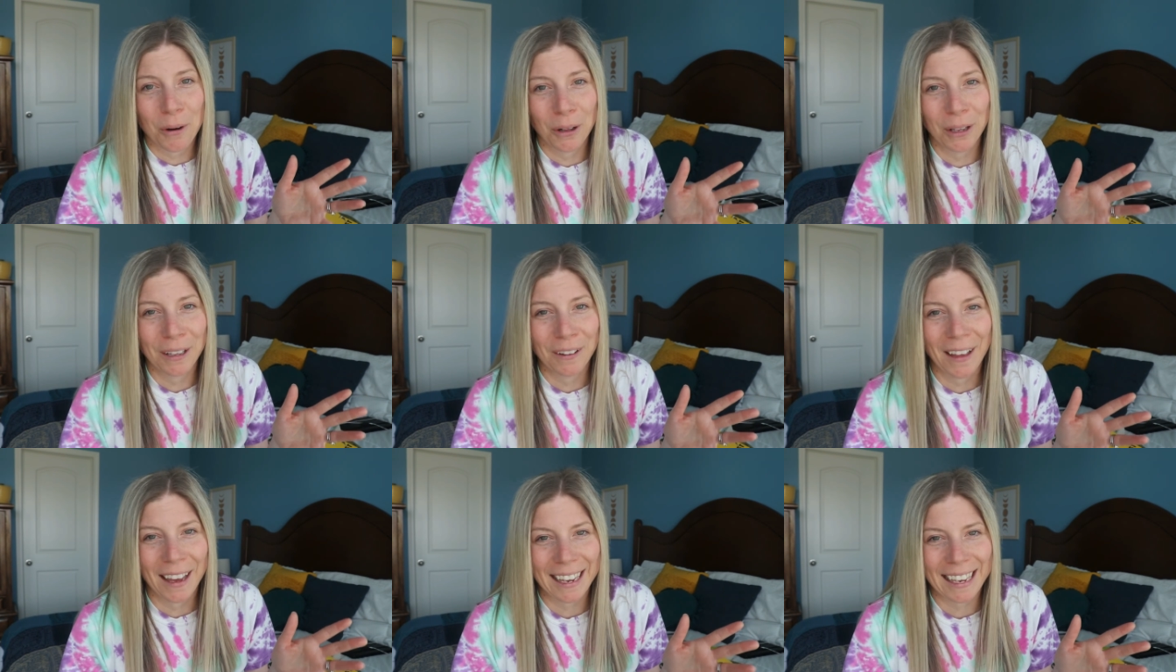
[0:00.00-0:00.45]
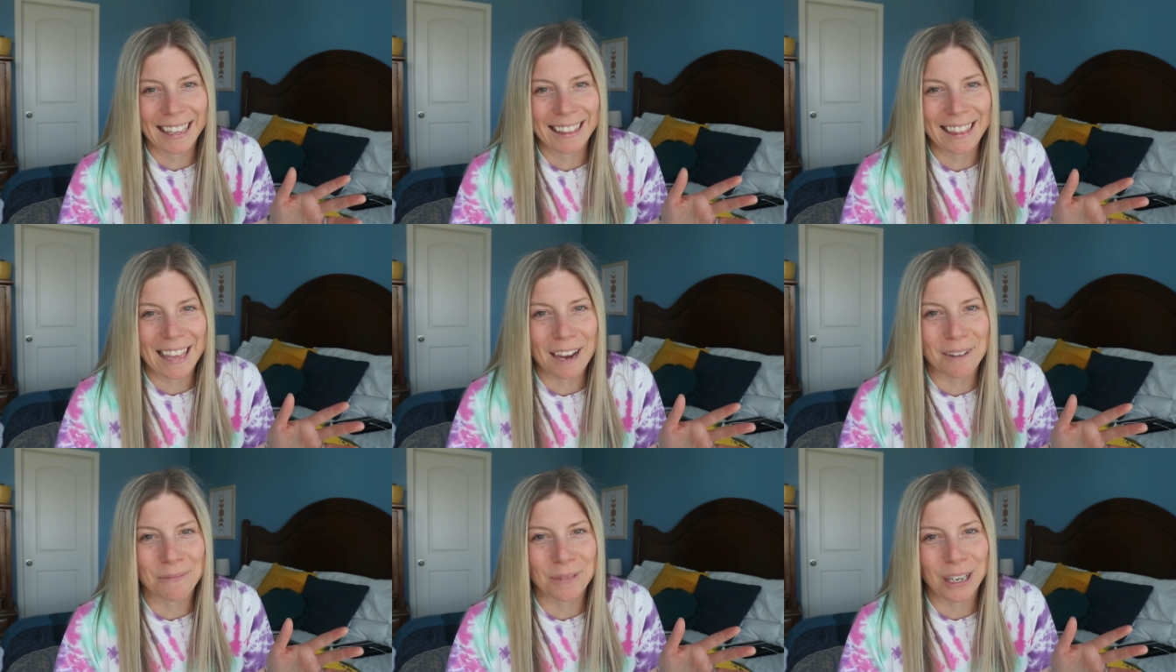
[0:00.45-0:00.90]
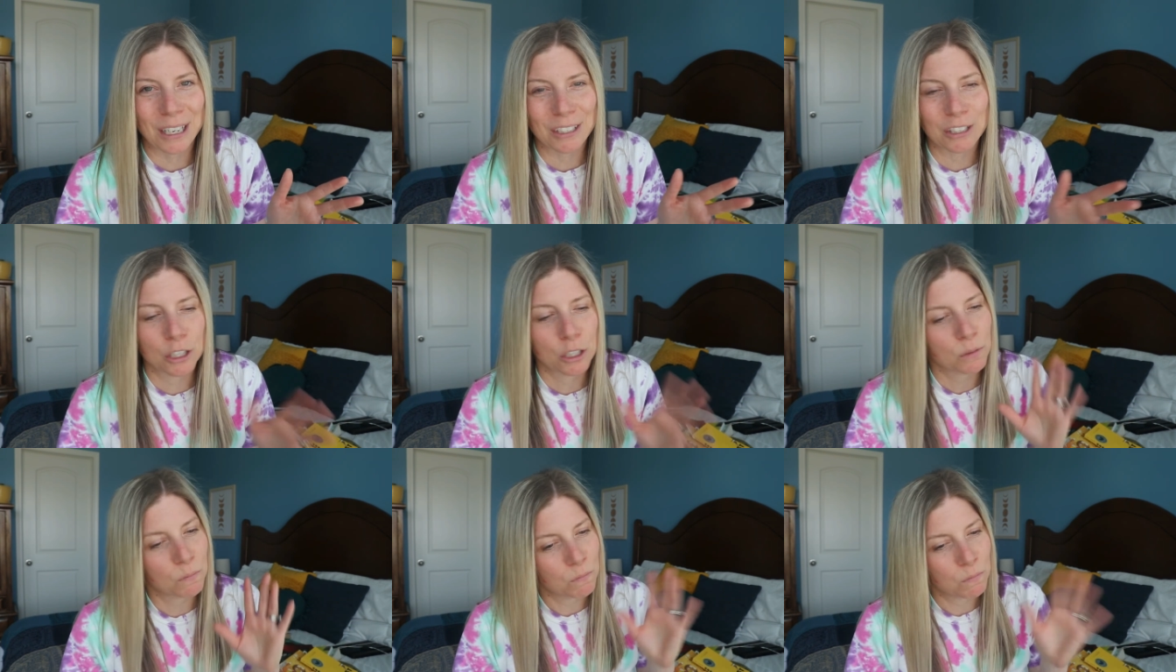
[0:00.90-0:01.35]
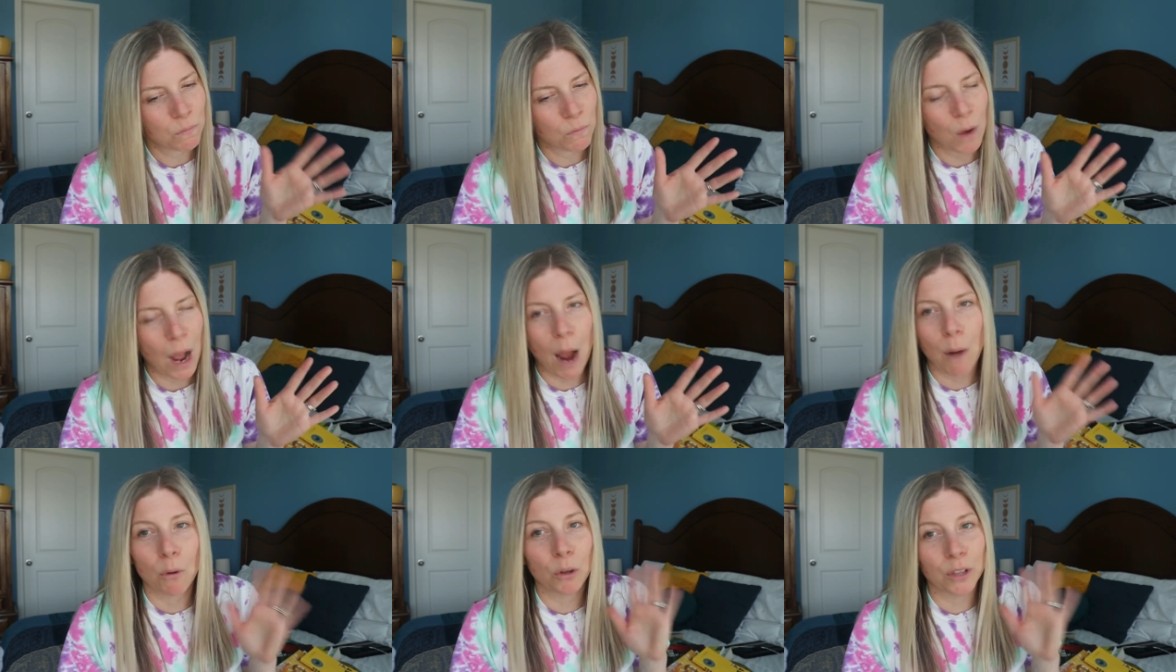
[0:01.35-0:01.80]
really like it that much.
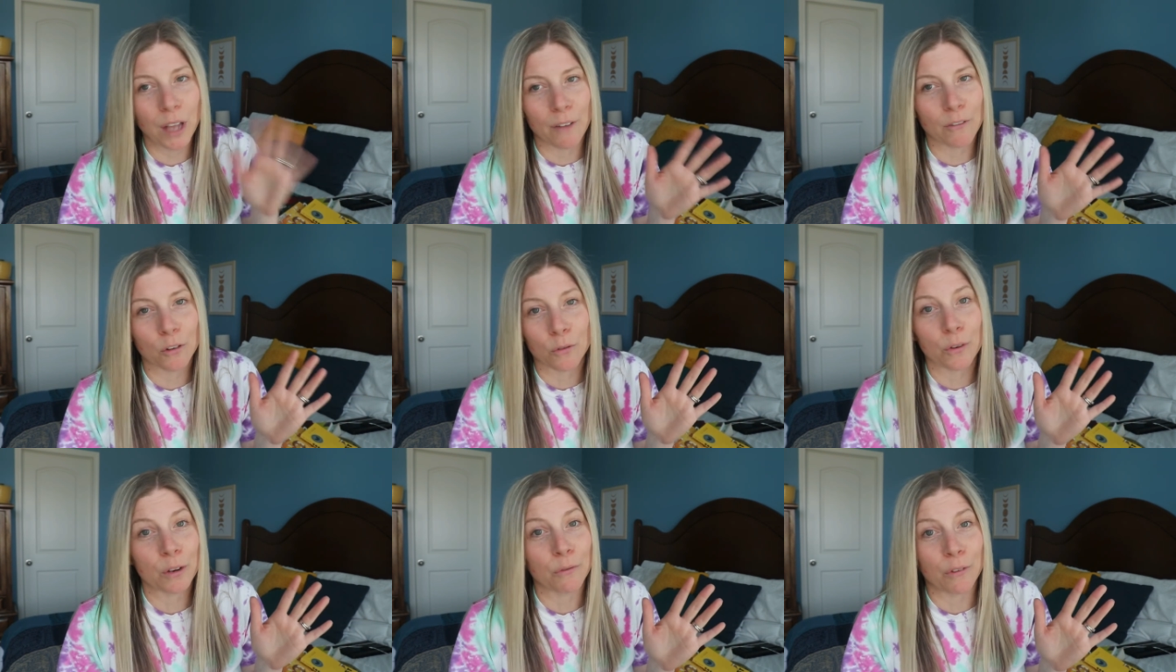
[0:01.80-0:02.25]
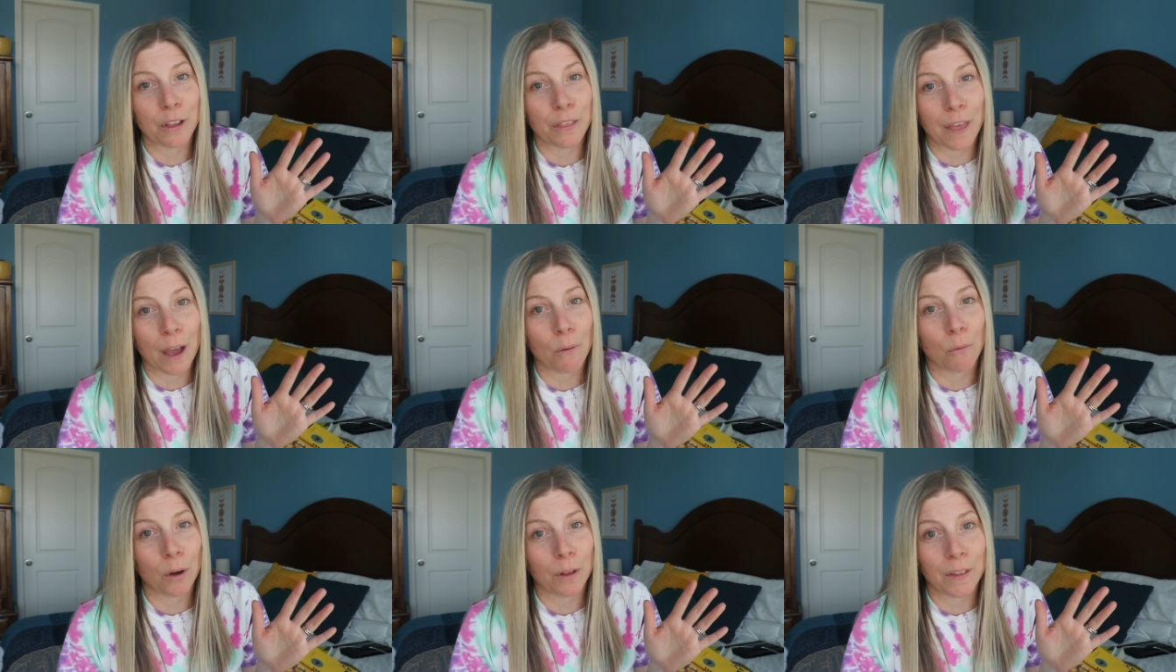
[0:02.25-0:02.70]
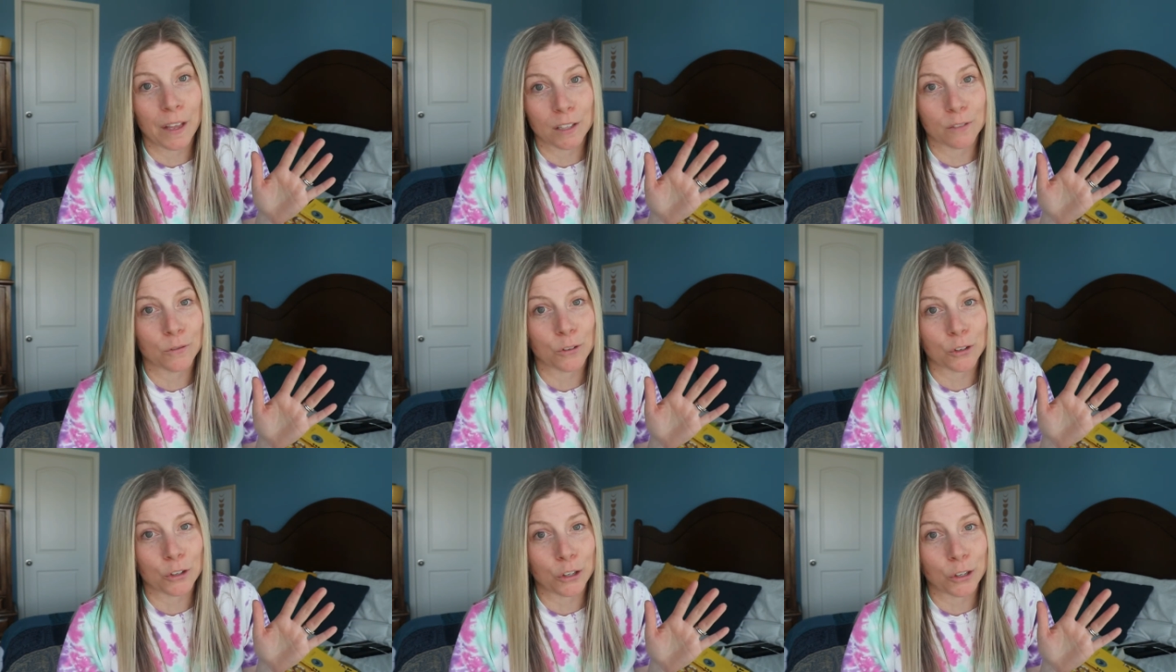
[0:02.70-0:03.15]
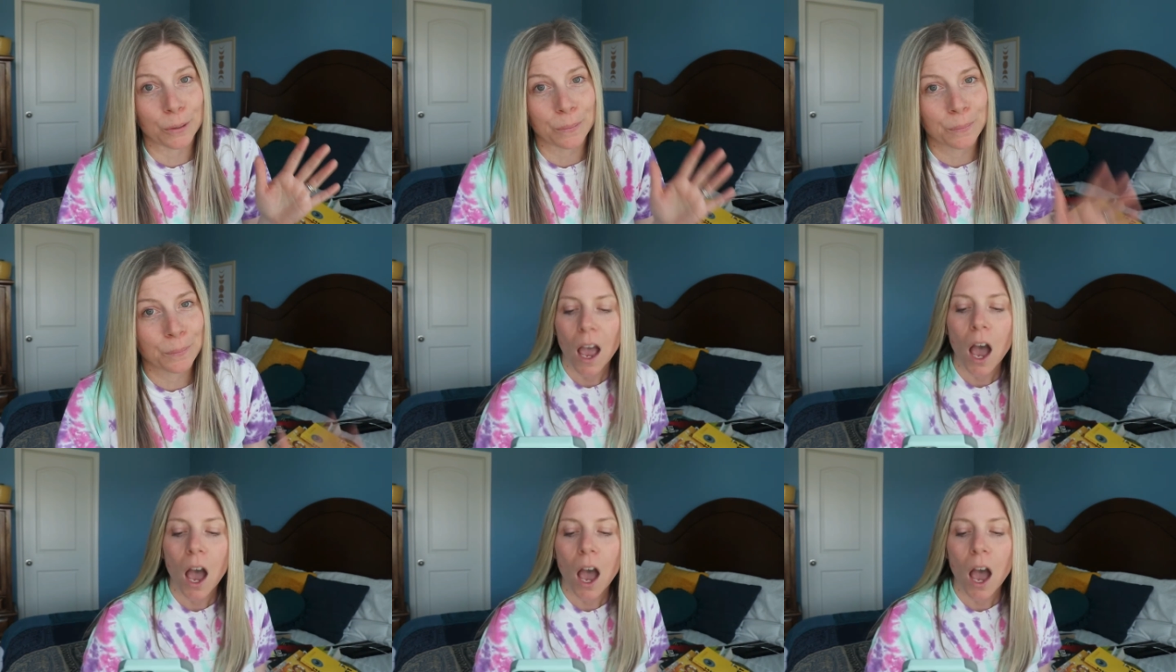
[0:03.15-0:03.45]
I will never reread that one, that's for sure.